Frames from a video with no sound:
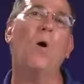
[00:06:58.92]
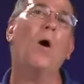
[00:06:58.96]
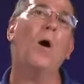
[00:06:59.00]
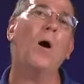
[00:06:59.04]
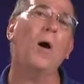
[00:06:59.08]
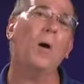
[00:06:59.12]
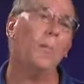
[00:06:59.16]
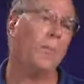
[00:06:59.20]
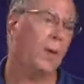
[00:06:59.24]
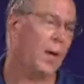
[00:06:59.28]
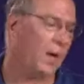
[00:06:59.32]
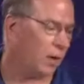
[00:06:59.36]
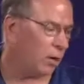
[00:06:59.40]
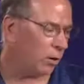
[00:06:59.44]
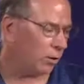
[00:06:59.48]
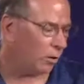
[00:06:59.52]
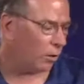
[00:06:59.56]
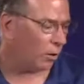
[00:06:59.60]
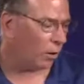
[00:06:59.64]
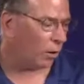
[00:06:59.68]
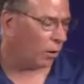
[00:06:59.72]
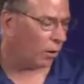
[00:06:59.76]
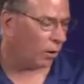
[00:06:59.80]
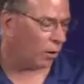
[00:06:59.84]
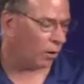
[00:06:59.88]
you are making
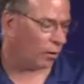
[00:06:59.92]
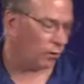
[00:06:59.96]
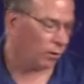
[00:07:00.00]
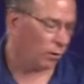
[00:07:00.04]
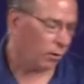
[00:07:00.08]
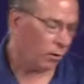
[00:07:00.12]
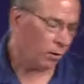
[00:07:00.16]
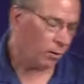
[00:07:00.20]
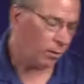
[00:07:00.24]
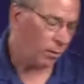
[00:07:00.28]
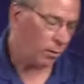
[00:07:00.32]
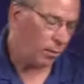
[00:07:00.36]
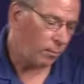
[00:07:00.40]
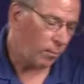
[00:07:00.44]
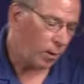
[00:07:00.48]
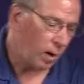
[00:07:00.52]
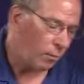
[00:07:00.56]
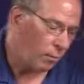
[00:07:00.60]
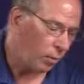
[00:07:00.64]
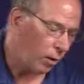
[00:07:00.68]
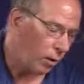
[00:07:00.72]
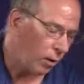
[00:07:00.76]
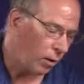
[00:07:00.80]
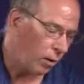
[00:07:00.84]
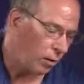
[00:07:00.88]
your own,
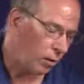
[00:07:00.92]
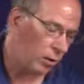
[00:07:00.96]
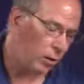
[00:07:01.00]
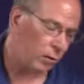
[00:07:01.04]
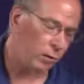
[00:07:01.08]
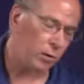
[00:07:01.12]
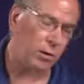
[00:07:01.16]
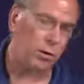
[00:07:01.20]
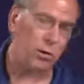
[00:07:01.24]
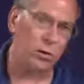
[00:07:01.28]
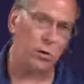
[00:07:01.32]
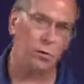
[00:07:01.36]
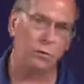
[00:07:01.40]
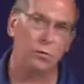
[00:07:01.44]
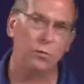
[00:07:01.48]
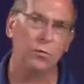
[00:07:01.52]
remember you can